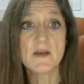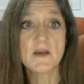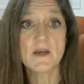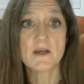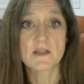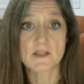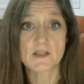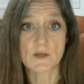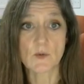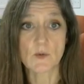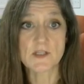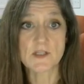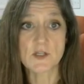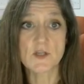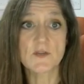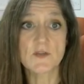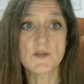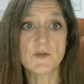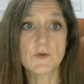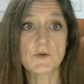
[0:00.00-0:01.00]
So
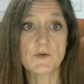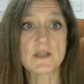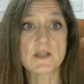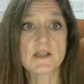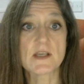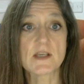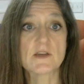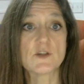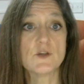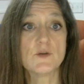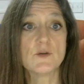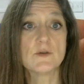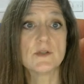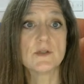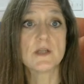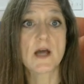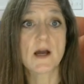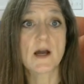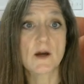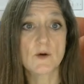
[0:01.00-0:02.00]
question 3 says you
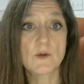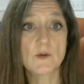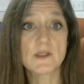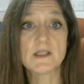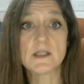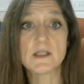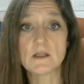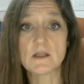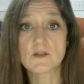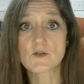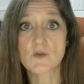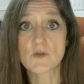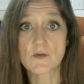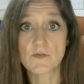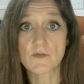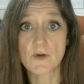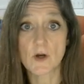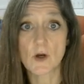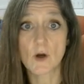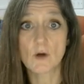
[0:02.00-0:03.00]
now need to
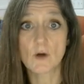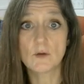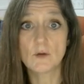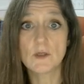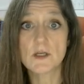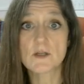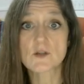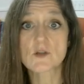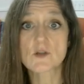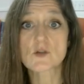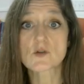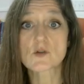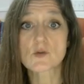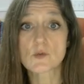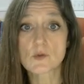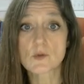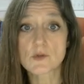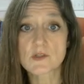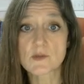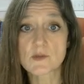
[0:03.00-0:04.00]
refer only to
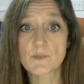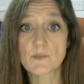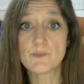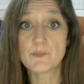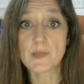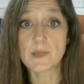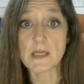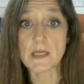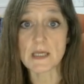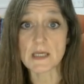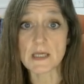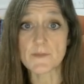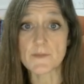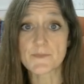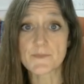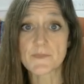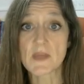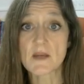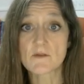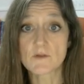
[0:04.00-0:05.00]
source B
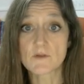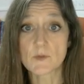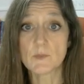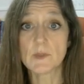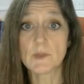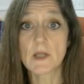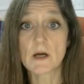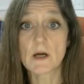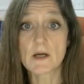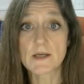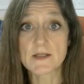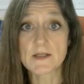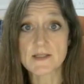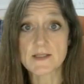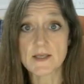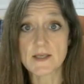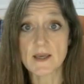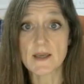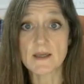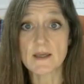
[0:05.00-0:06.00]
from
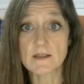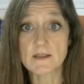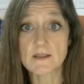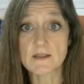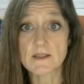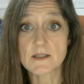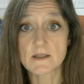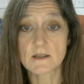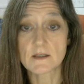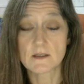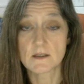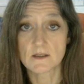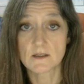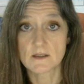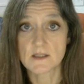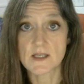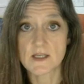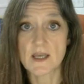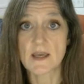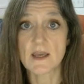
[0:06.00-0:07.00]
lines 8
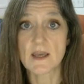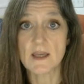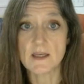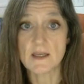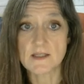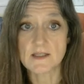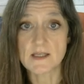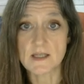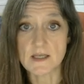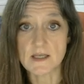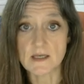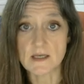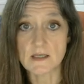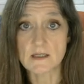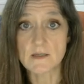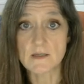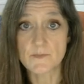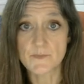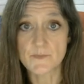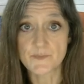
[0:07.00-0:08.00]
to
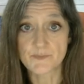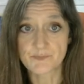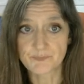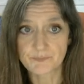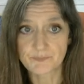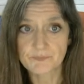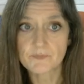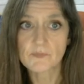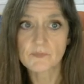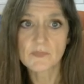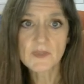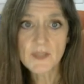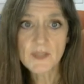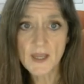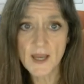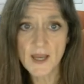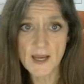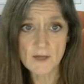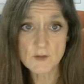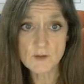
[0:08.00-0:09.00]
18.
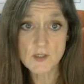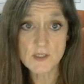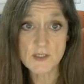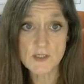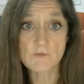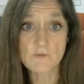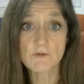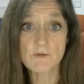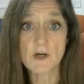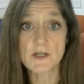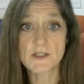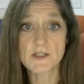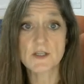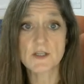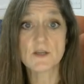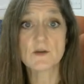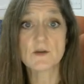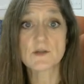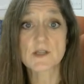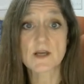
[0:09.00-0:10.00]
How does the writer
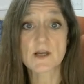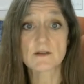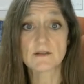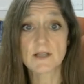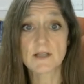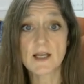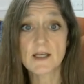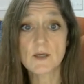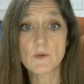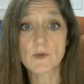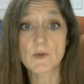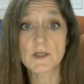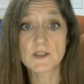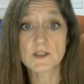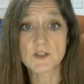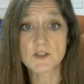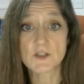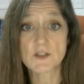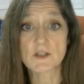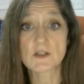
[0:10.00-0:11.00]
use
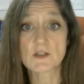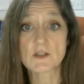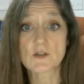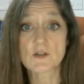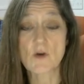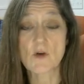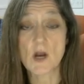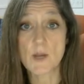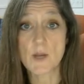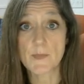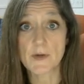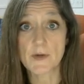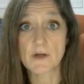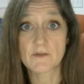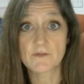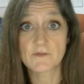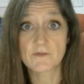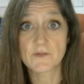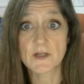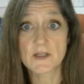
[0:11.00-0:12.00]
language to describe
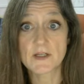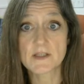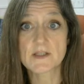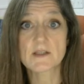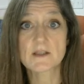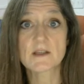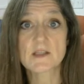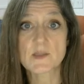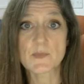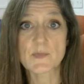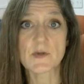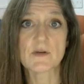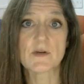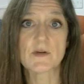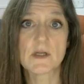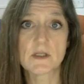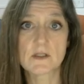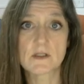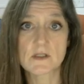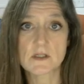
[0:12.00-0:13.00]
her first
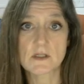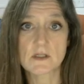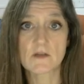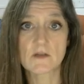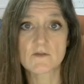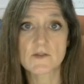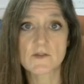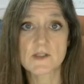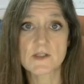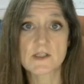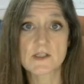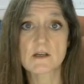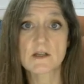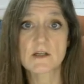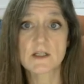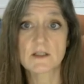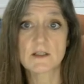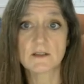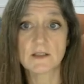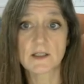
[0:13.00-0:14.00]
experience of
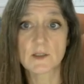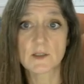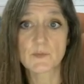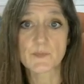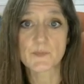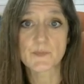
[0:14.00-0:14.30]
cycling?